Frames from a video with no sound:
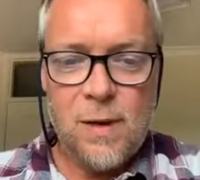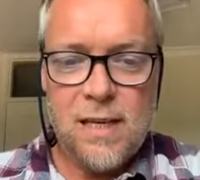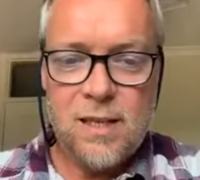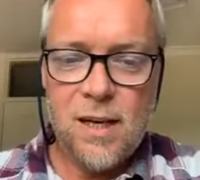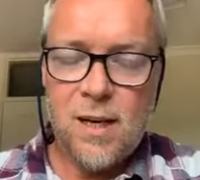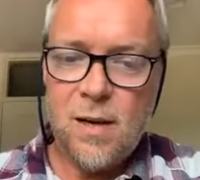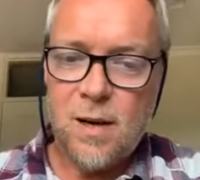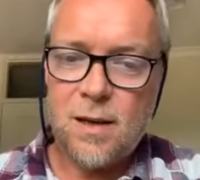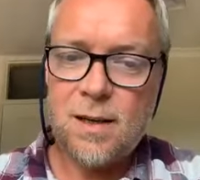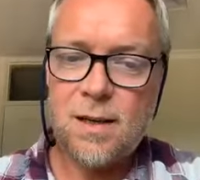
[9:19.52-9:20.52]
we need to
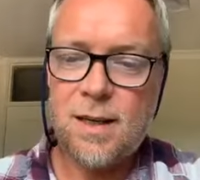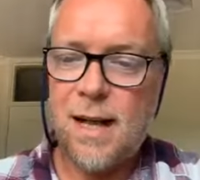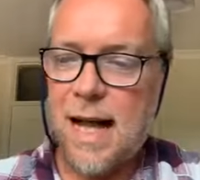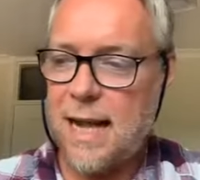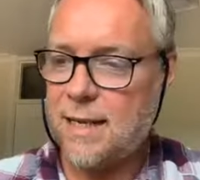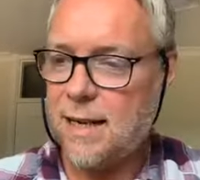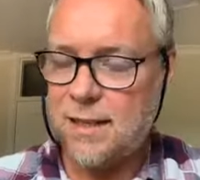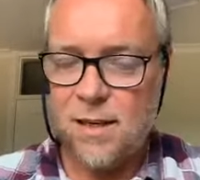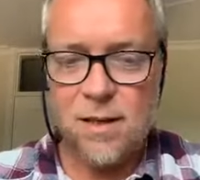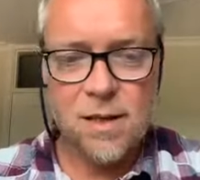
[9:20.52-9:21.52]
look at,
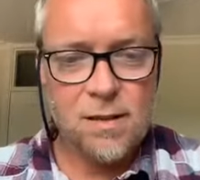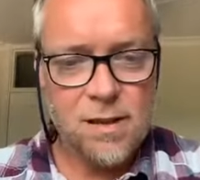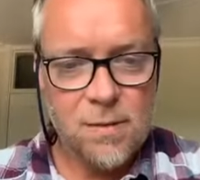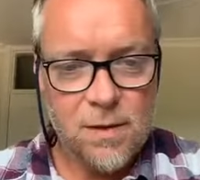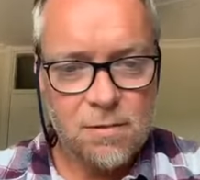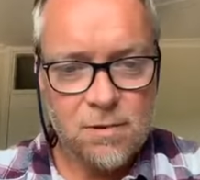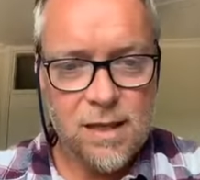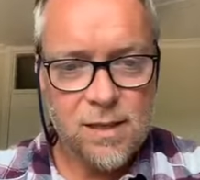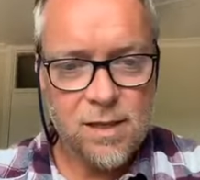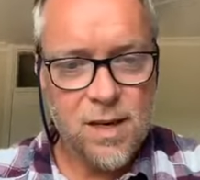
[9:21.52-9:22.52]
let's look at some of the
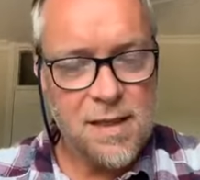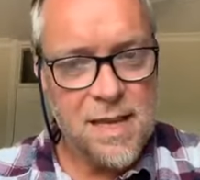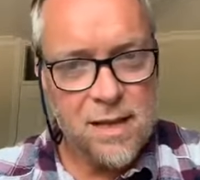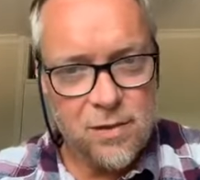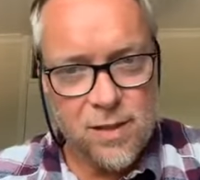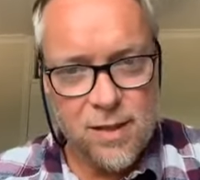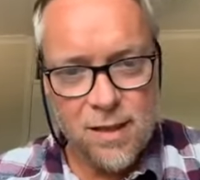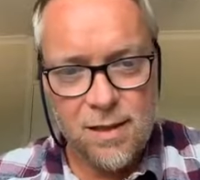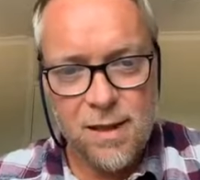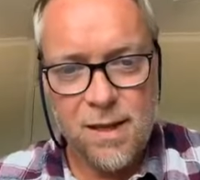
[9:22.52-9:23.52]
research. And the
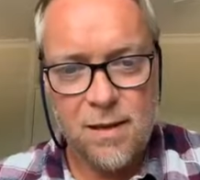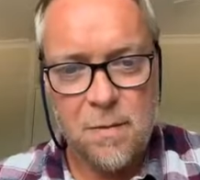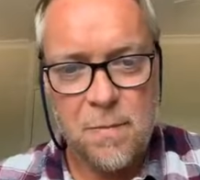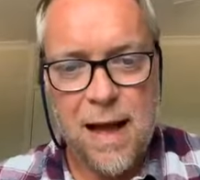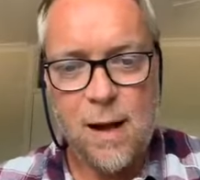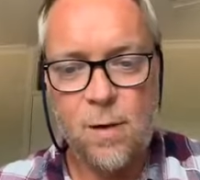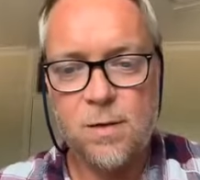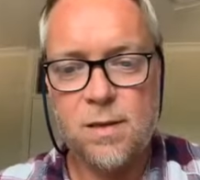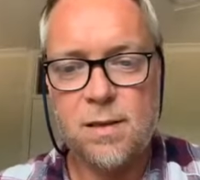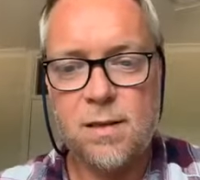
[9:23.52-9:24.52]
interesting thing
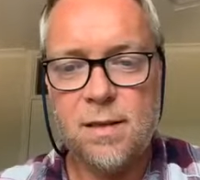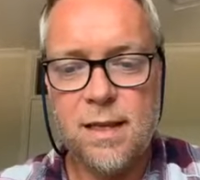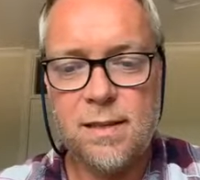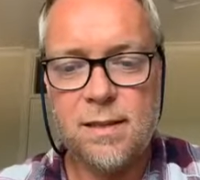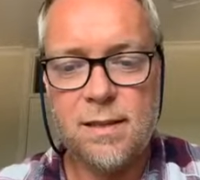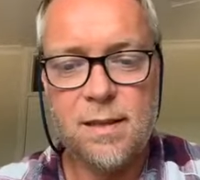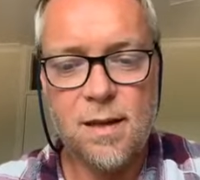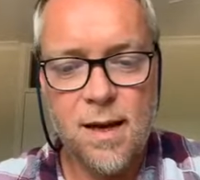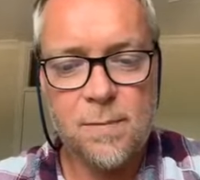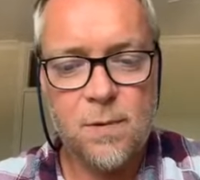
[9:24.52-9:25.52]
about this
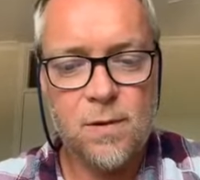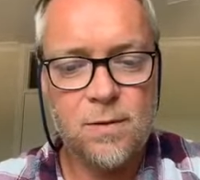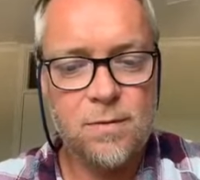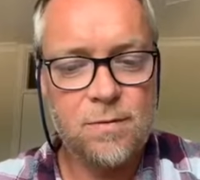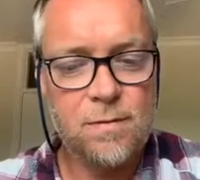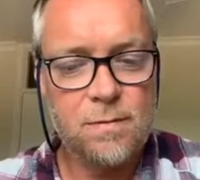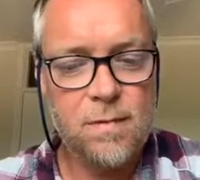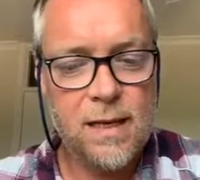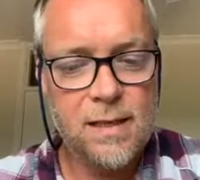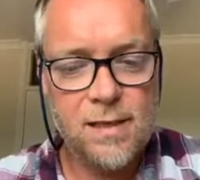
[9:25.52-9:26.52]
type of
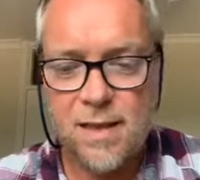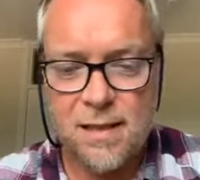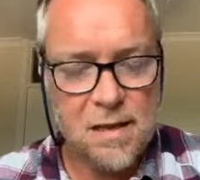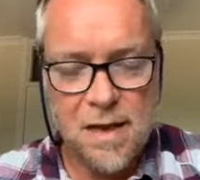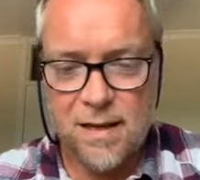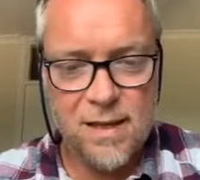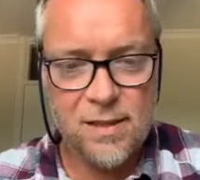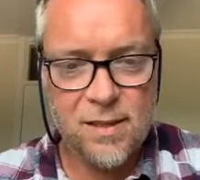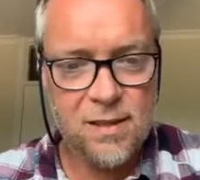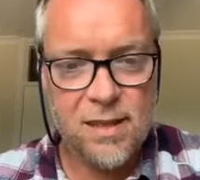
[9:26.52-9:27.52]
in, uh,
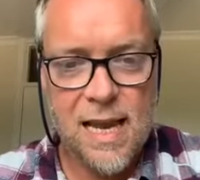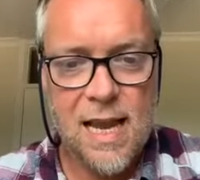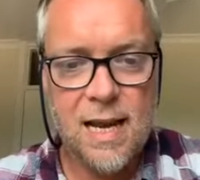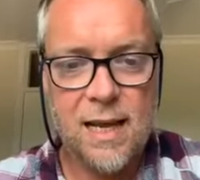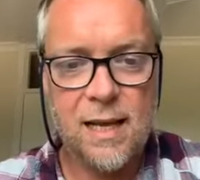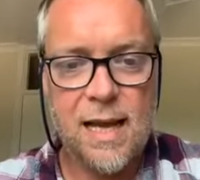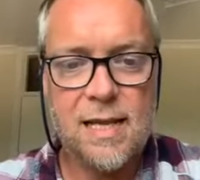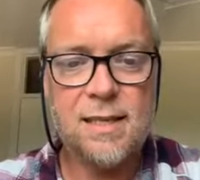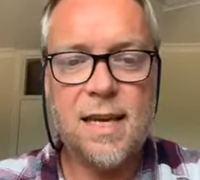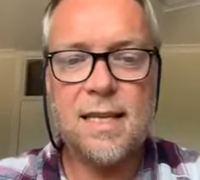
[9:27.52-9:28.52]
distance healing
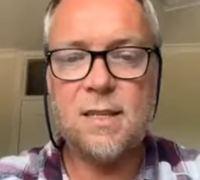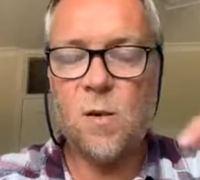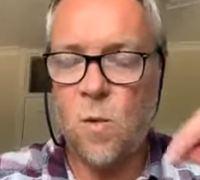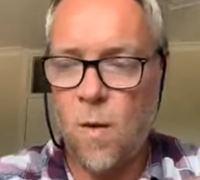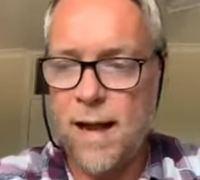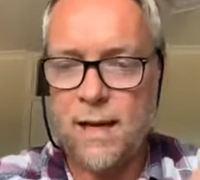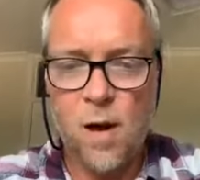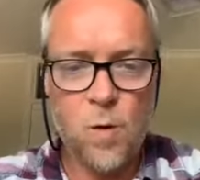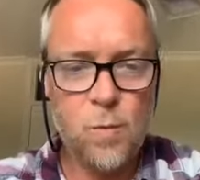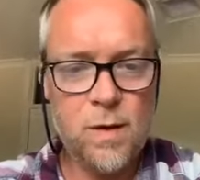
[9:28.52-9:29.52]
is it's quite
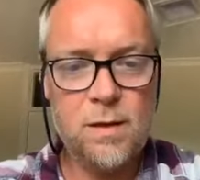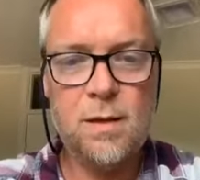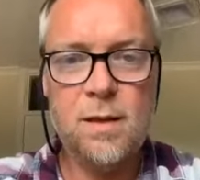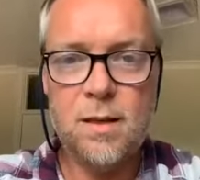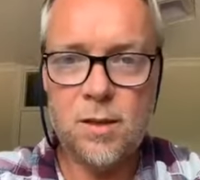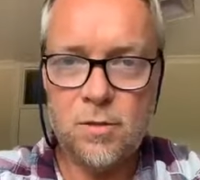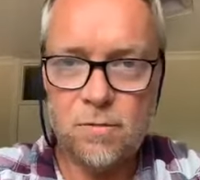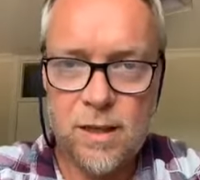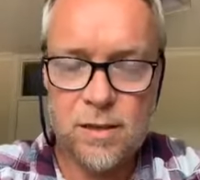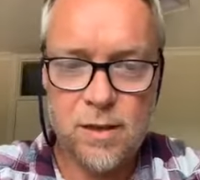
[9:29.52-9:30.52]
open to
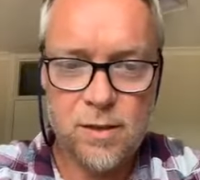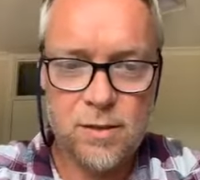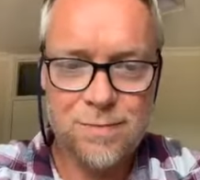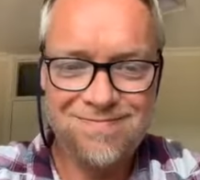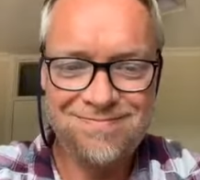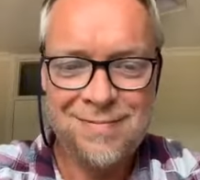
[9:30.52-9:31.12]
research.